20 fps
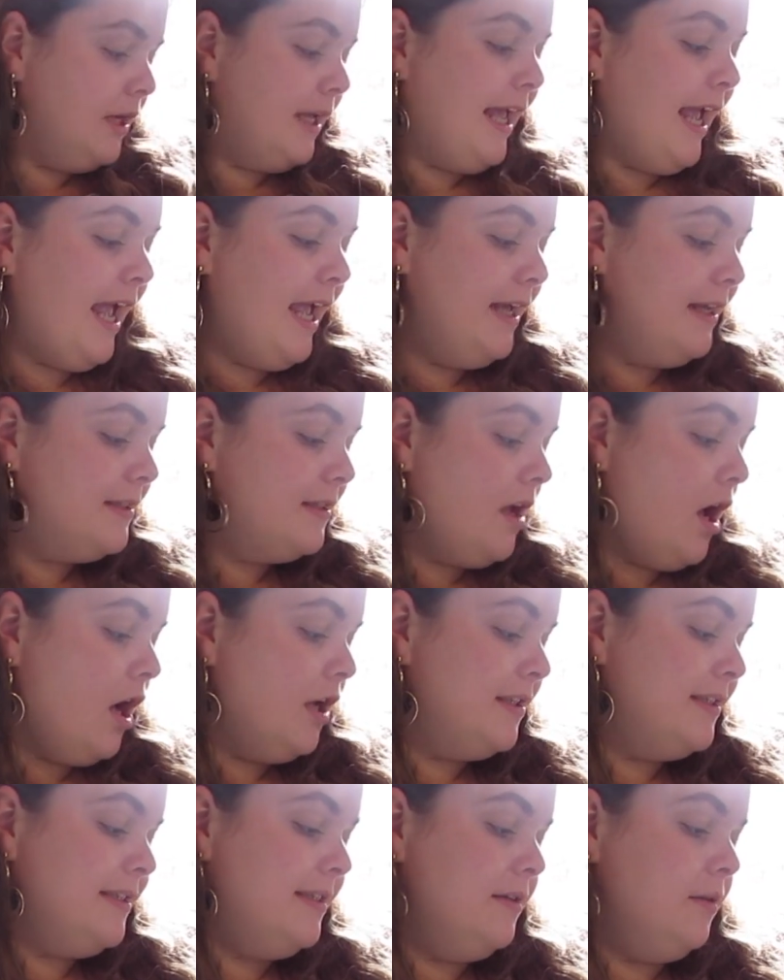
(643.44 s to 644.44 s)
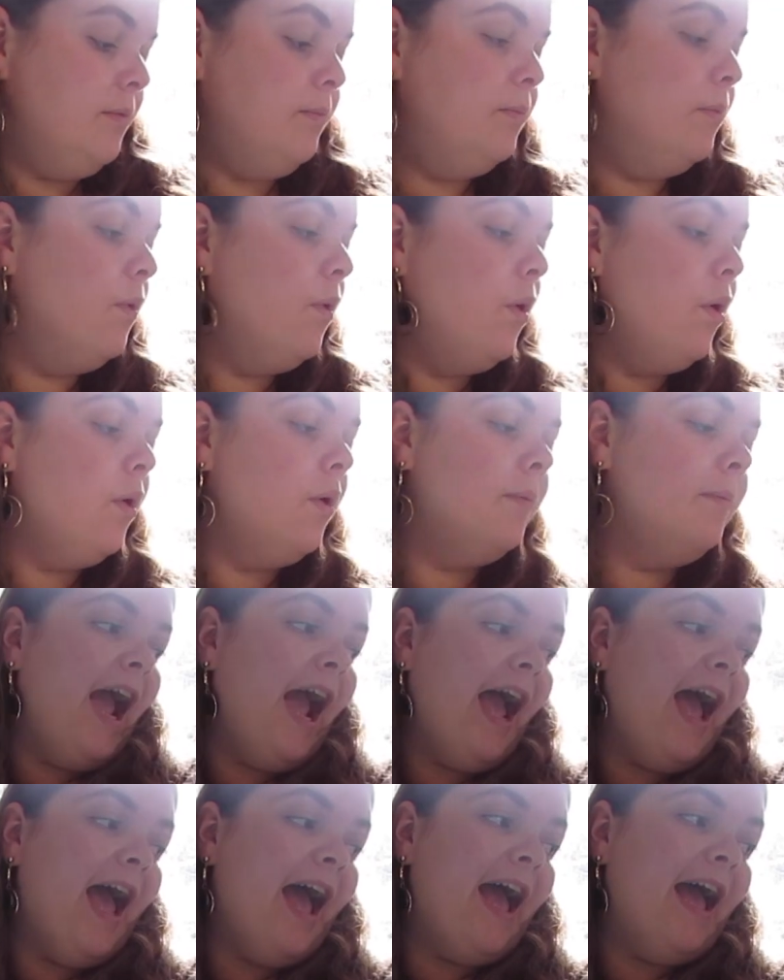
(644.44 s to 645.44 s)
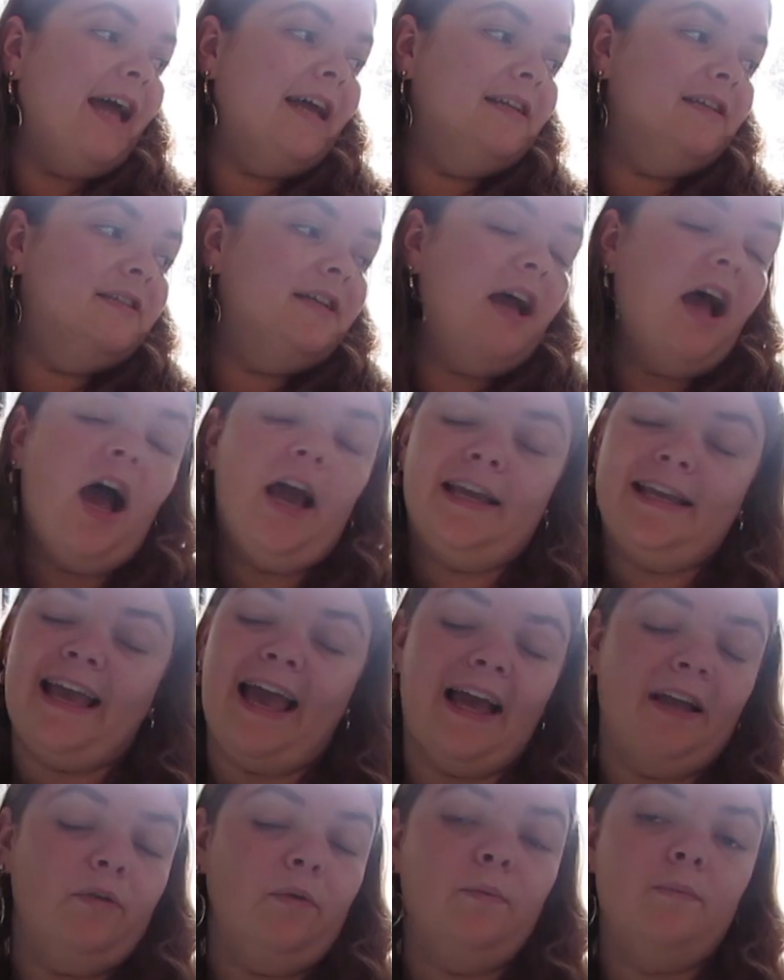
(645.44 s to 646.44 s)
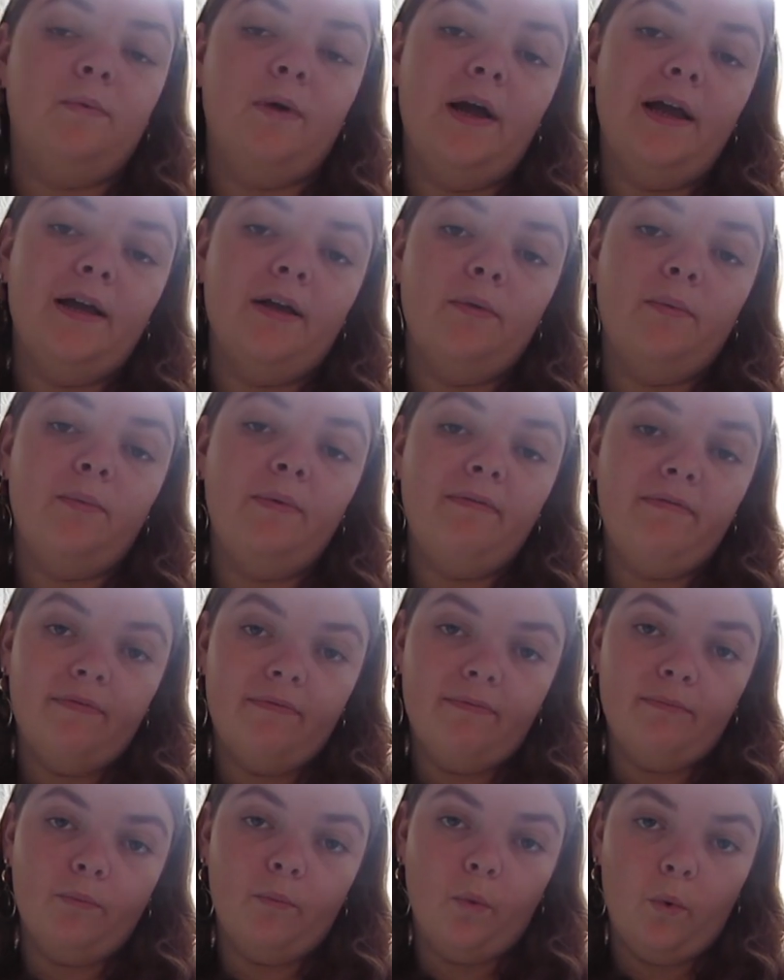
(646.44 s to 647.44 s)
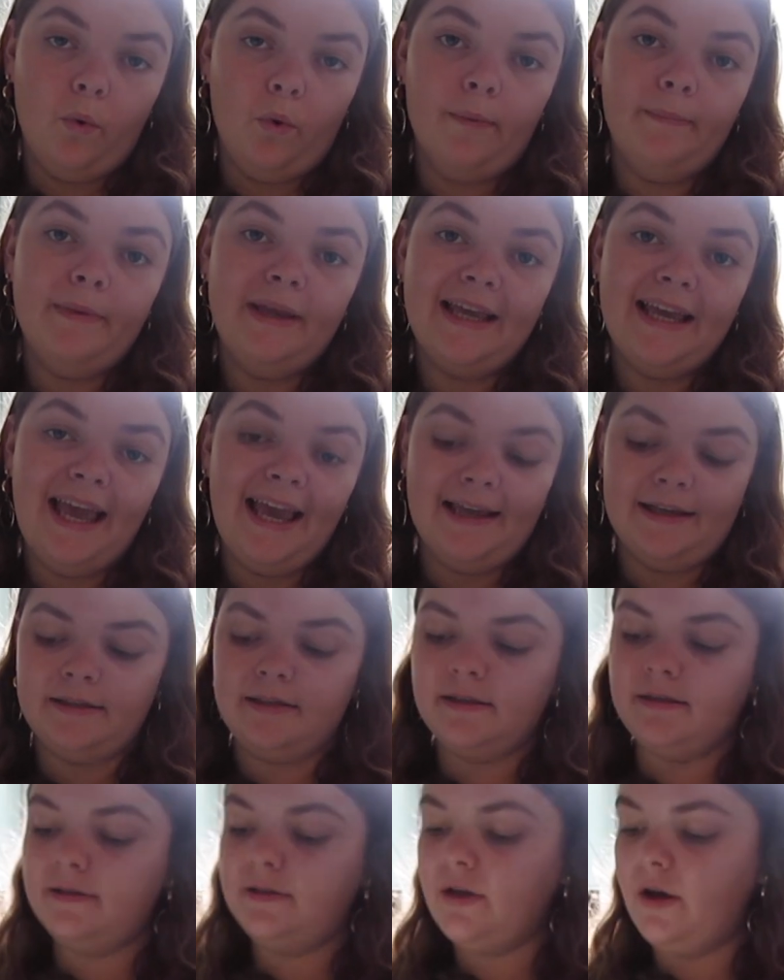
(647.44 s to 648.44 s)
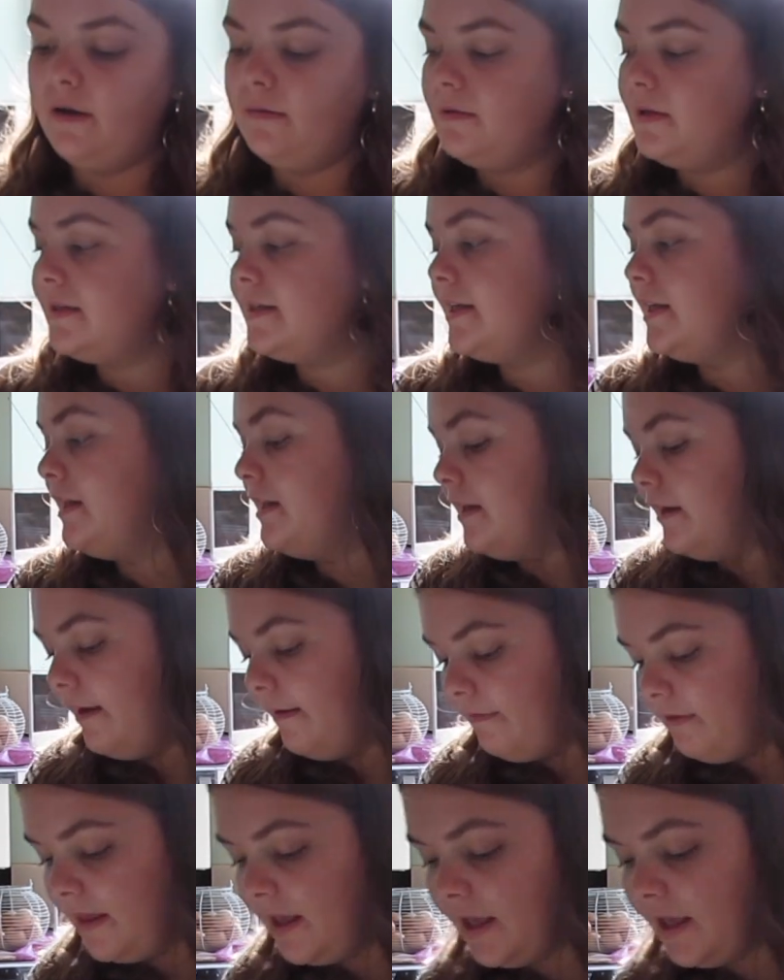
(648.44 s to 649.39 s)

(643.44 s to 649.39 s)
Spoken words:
The cakes are still warm and I cannot work with warm cakes. So I'm just going to leave